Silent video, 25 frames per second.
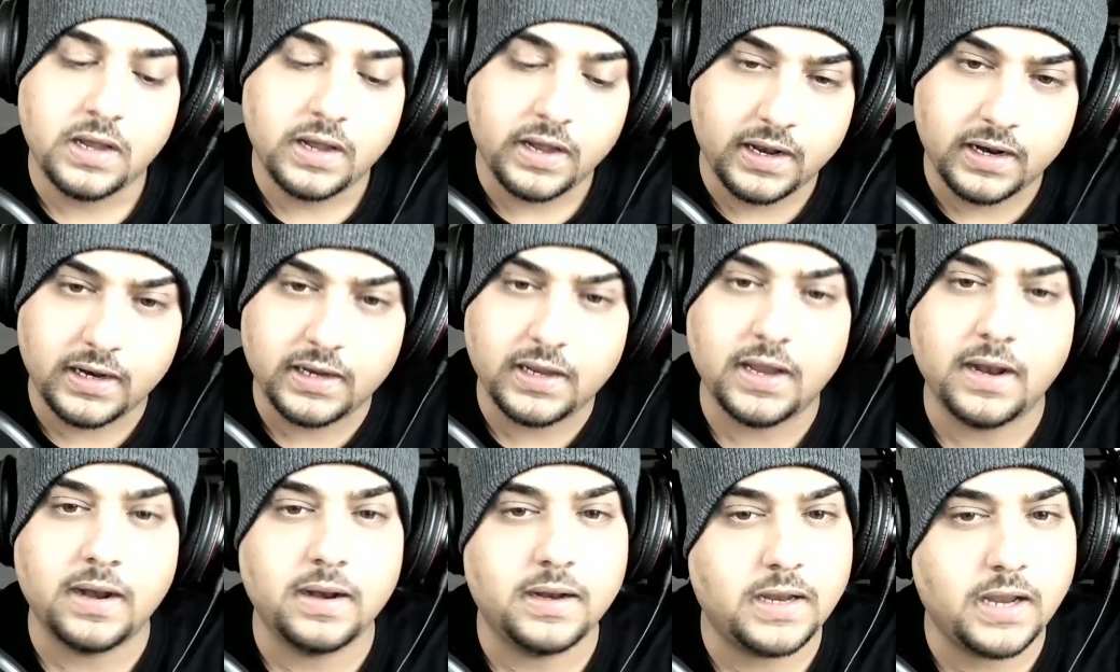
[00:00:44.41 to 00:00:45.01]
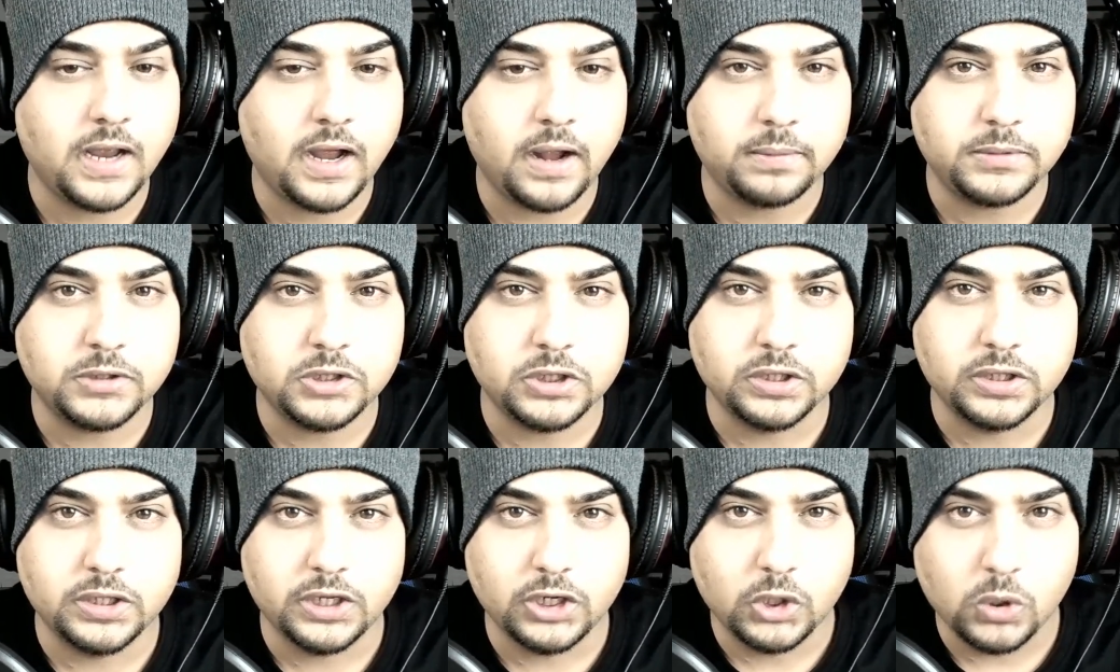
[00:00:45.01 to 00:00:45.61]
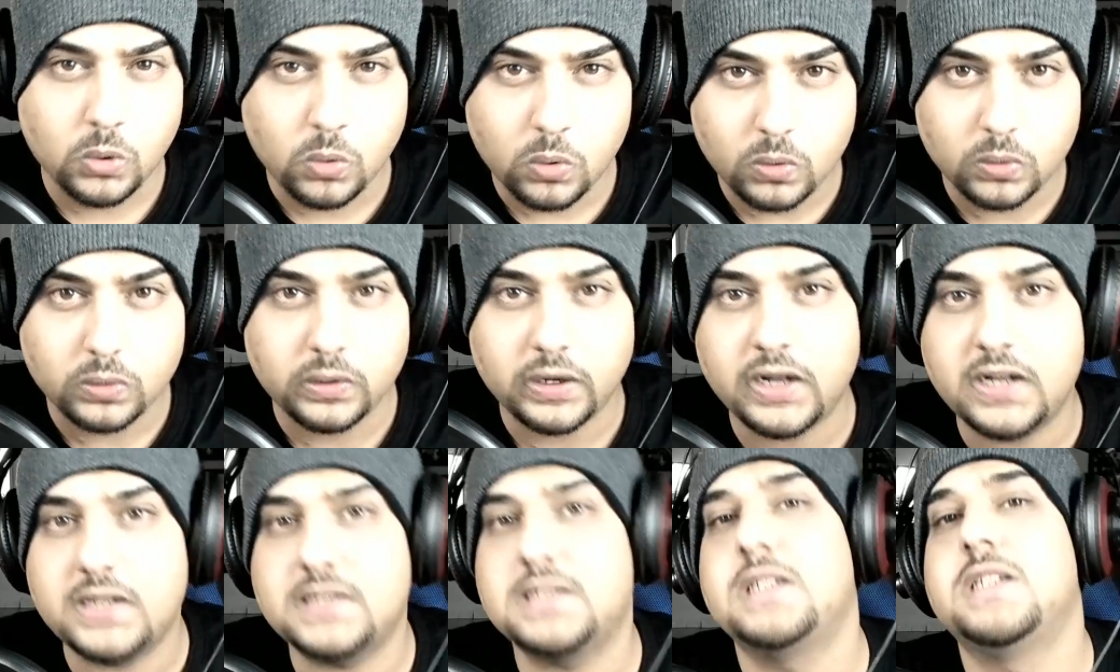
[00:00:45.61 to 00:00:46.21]
and again, capture the
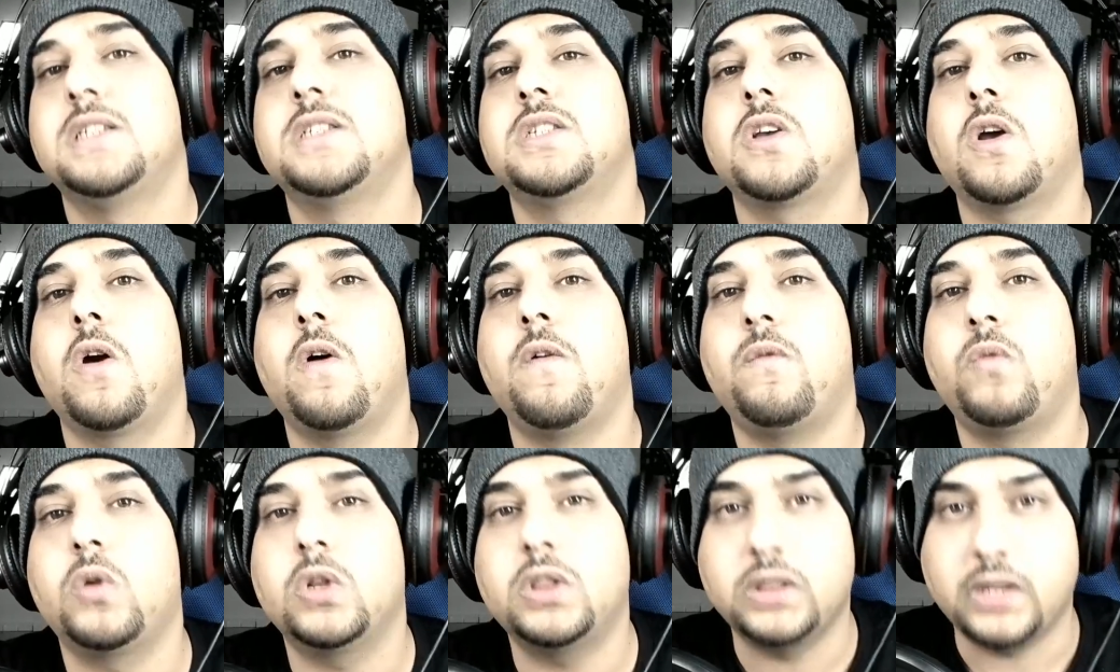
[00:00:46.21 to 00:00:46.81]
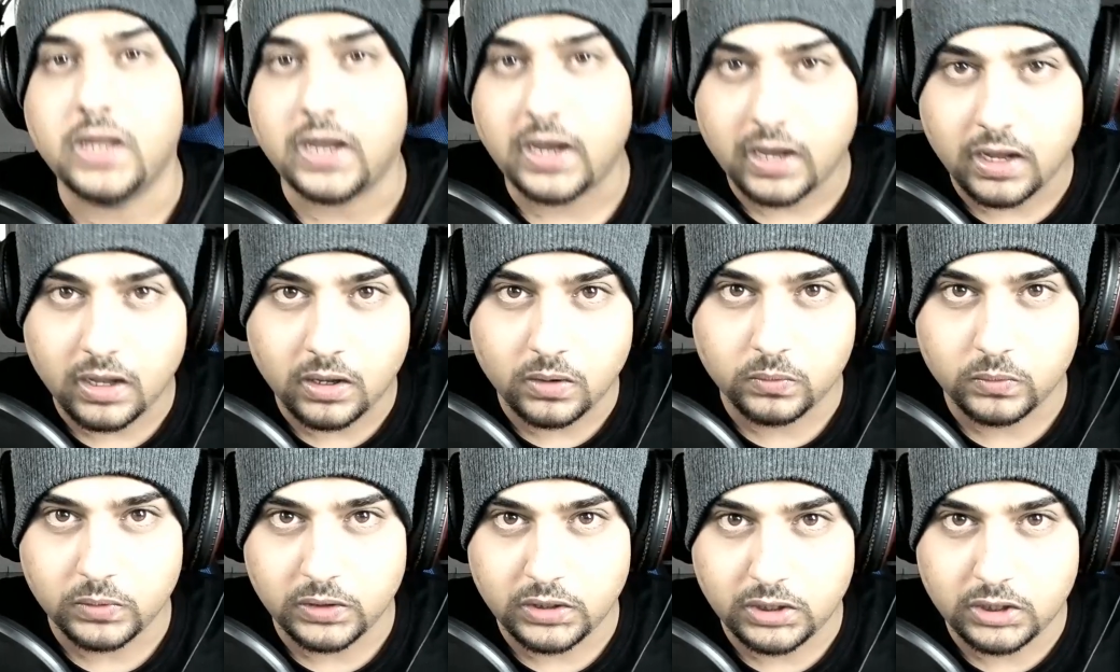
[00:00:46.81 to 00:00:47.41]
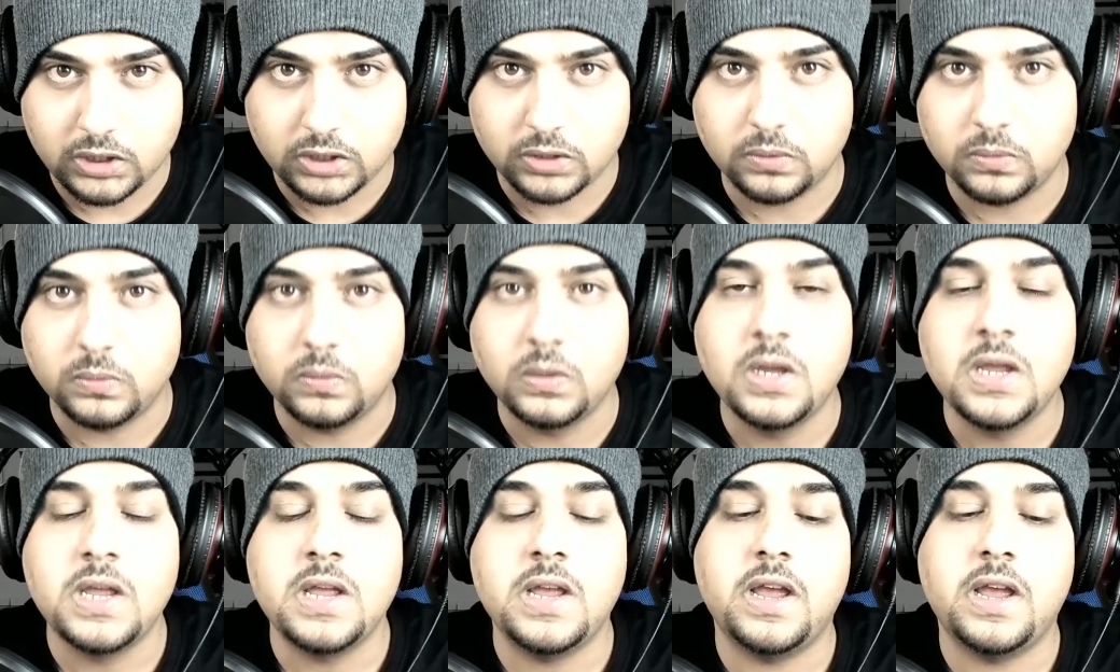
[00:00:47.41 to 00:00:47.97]
core essence of what the hell we do,